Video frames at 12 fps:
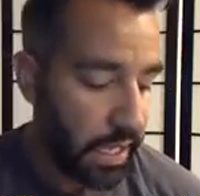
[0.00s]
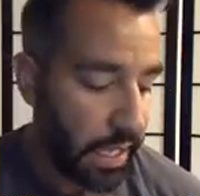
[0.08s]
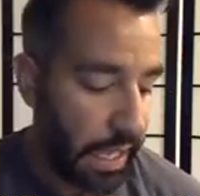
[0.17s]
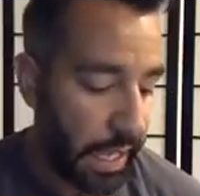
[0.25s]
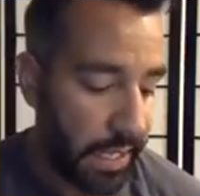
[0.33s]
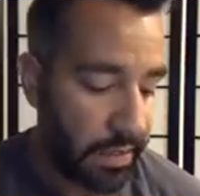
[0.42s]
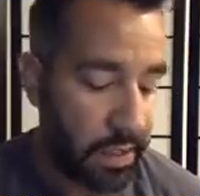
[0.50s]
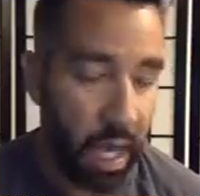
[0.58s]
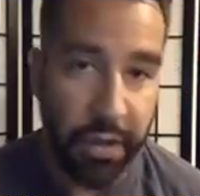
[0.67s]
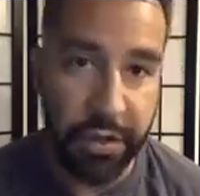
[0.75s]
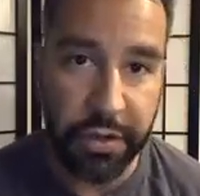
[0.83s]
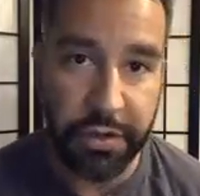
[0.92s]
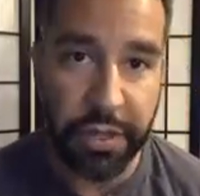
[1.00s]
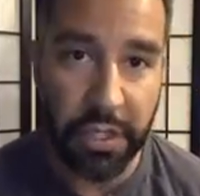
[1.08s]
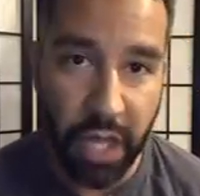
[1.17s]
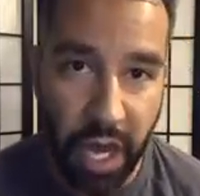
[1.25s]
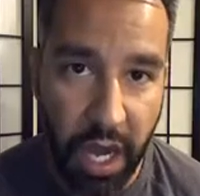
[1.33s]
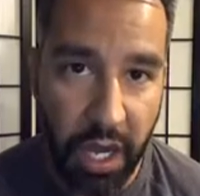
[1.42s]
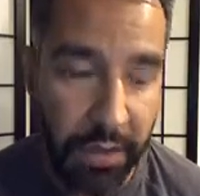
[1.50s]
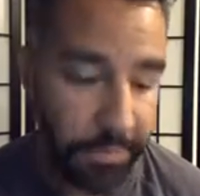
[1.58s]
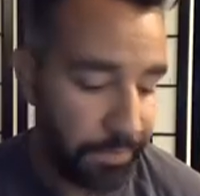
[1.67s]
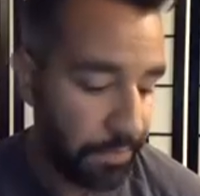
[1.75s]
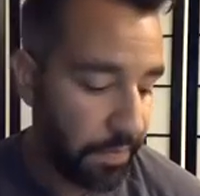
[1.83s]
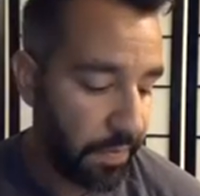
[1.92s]
And under the law,
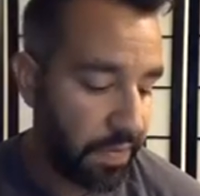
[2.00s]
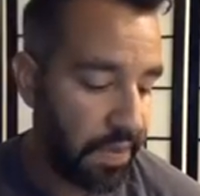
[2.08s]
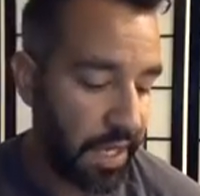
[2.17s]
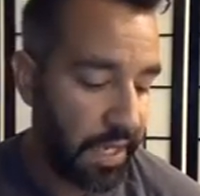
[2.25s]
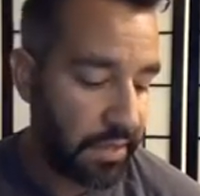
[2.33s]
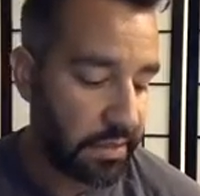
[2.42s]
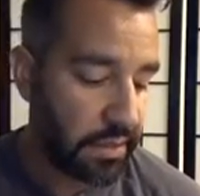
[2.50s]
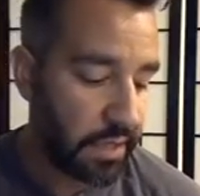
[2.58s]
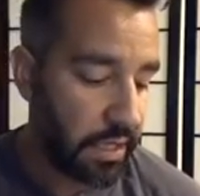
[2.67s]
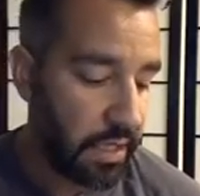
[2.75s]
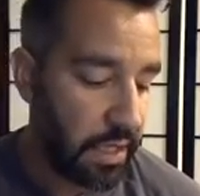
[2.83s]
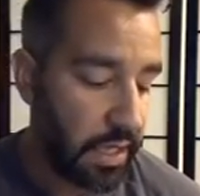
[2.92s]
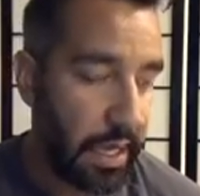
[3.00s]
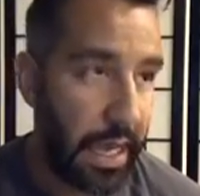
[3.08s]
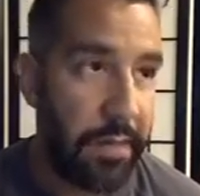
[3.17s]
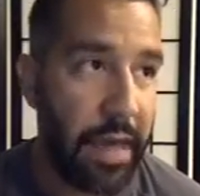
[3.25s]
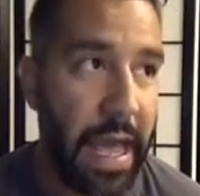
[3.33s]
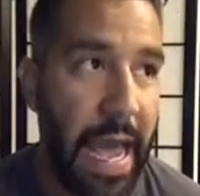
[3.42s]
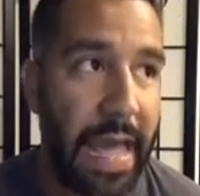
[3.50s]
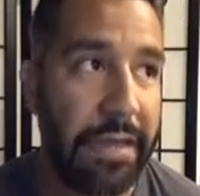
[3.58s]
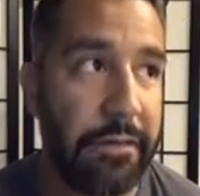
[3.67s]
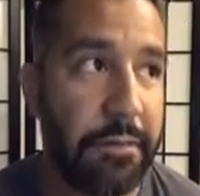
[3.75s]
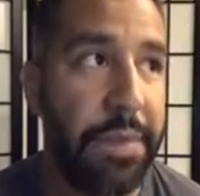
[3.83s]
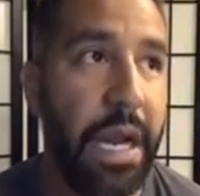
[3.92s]
that
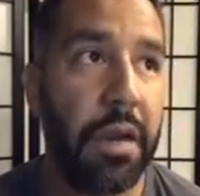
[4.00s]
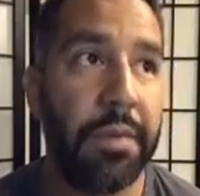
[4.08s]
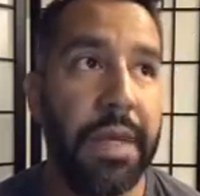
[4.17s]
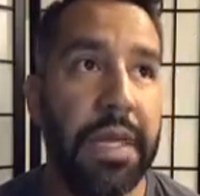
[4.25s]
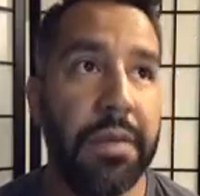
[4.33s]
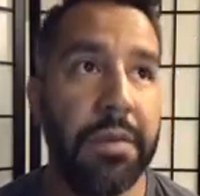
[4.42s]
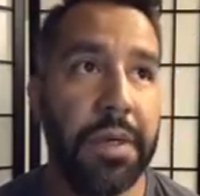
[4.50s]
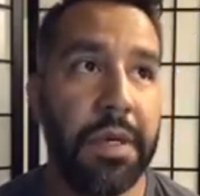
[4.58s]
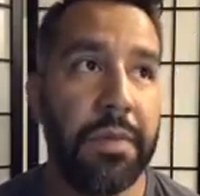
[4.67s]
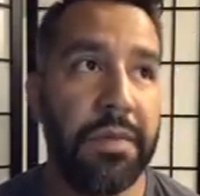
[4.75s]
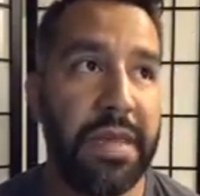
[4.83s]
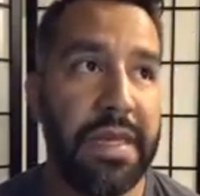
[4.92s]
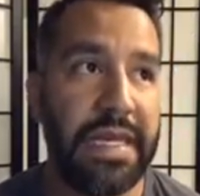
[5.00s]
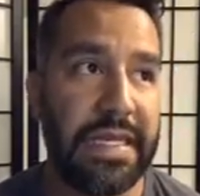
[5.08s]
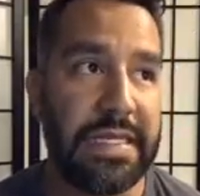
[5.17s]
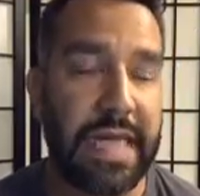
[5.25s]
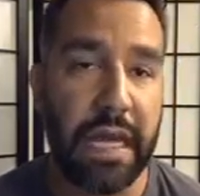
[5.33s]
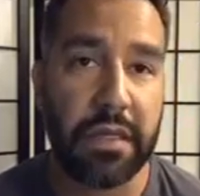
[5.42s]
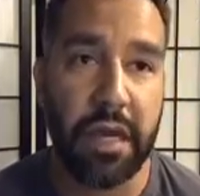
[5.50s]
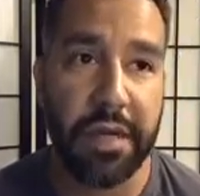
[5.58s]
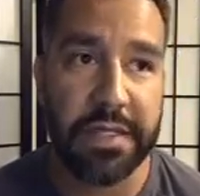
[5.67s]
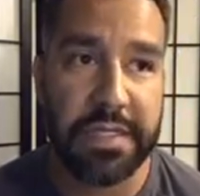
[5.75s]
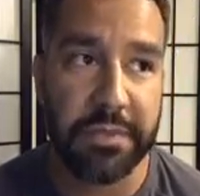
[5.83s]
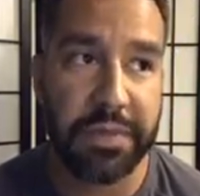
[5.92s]
at bare minimum, the exact law
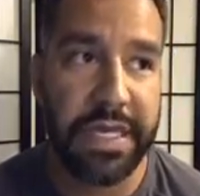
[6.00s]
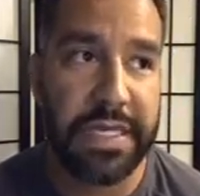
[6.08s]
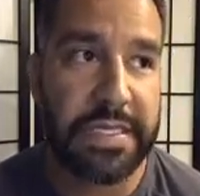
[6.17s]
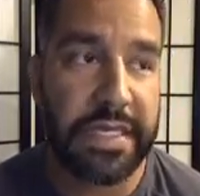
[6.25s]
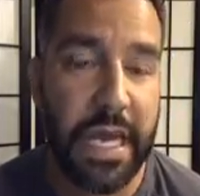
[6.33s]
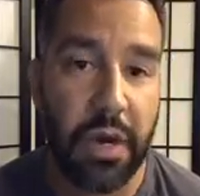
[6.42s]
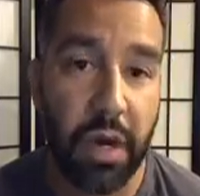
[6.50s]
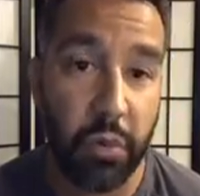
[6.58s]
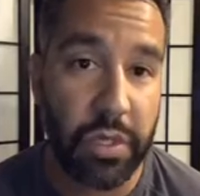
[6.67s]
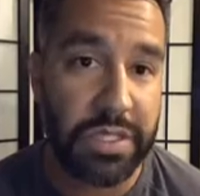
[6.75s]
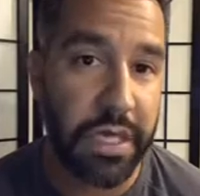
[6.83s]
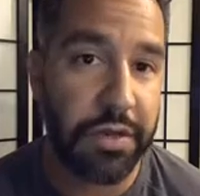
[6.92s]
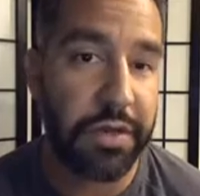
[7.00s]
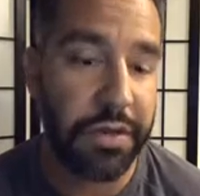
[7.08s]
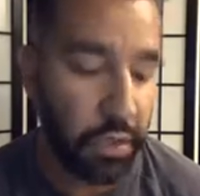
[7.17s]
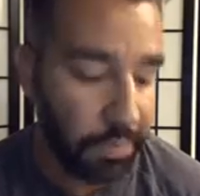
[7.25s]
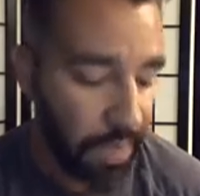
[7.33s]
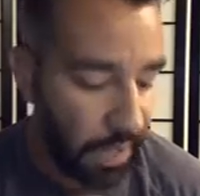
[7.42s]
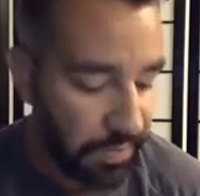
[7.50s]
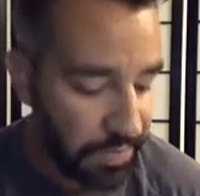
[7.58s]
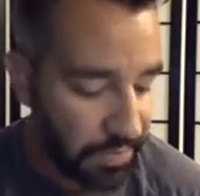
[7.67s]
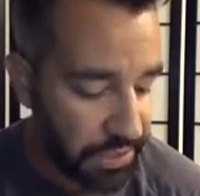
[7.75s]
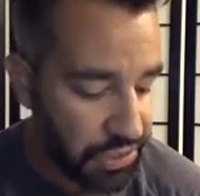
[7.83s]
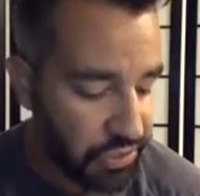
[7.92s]
that's in place now was under the Obama
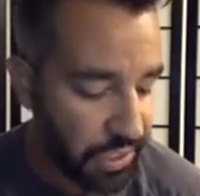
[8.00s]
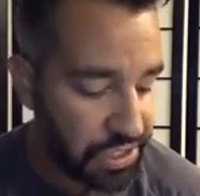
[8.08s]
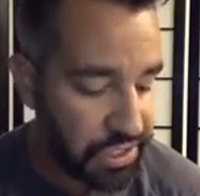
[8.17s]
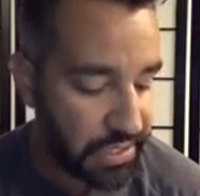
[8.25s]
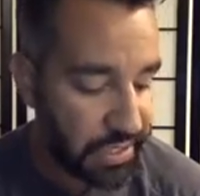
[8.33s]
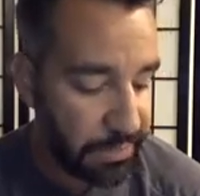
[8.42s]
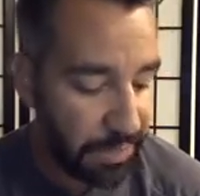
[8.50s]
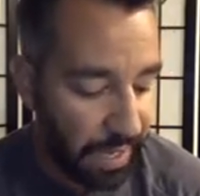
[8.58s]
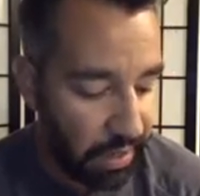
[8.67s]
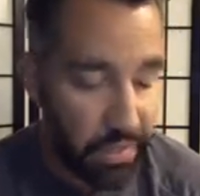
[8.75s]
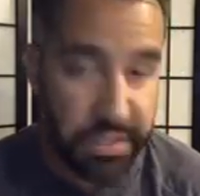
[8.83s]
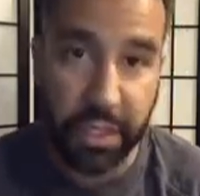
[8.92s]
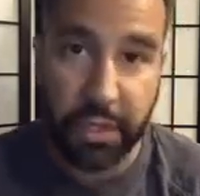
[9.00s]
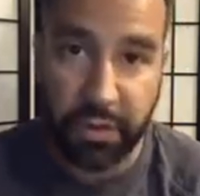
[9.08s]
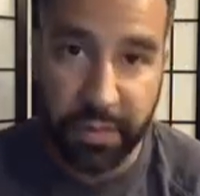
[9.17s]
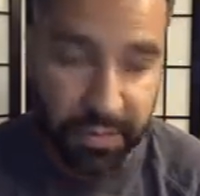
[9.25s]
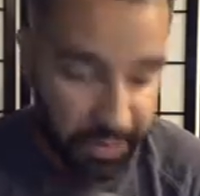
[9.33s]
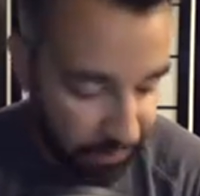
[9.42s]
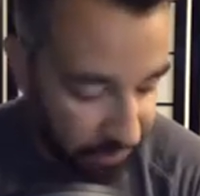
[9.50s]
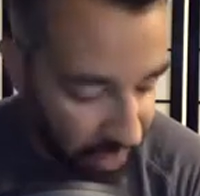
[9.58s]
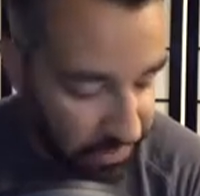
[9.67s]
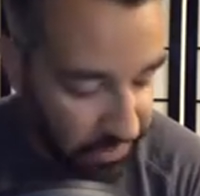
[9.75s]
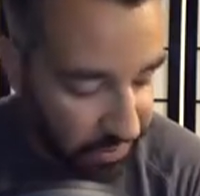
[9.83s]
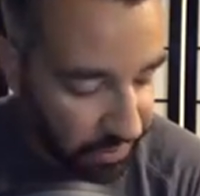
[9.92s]
administration, is that parents are criminally
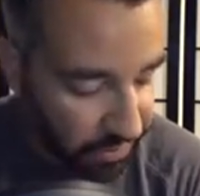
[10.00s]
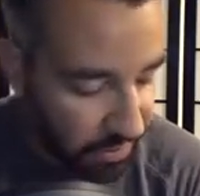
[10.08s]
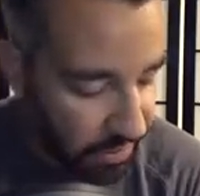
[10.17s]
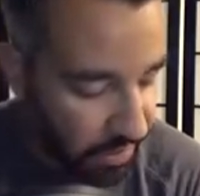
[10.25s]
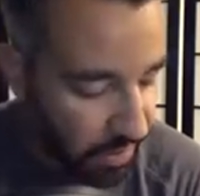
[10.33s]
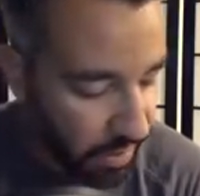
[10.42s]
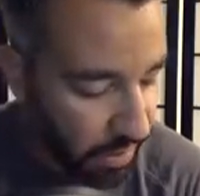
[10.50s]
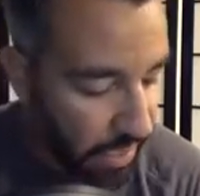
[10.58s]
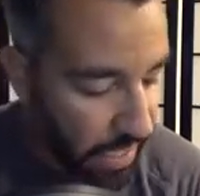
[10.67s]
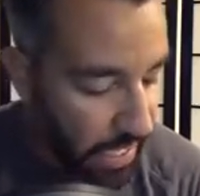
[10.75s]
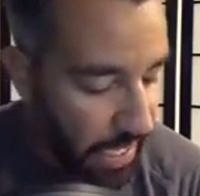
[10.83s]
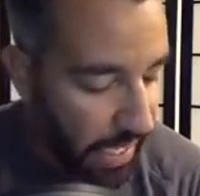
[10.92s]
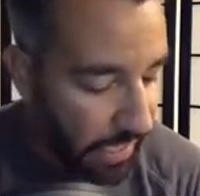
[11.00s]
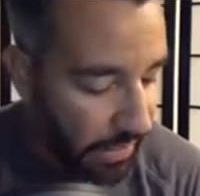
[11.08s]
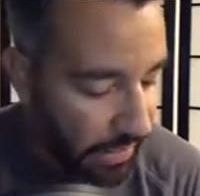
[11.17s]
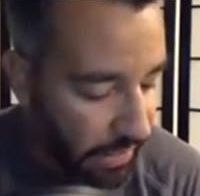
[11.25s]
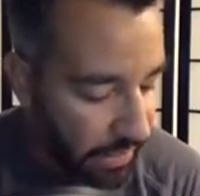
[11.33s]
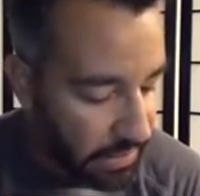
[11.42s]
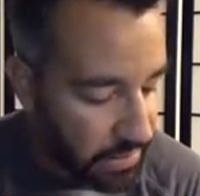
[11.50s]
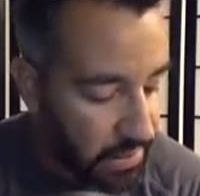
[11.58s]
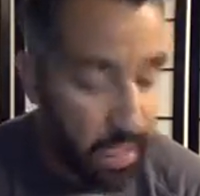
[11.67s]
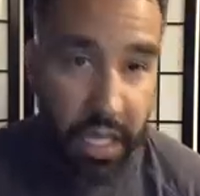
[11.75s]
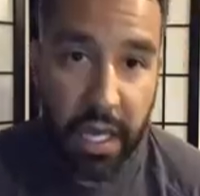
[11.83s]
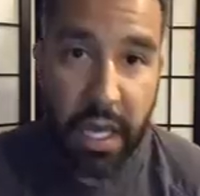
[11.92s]
prosecuted, and kids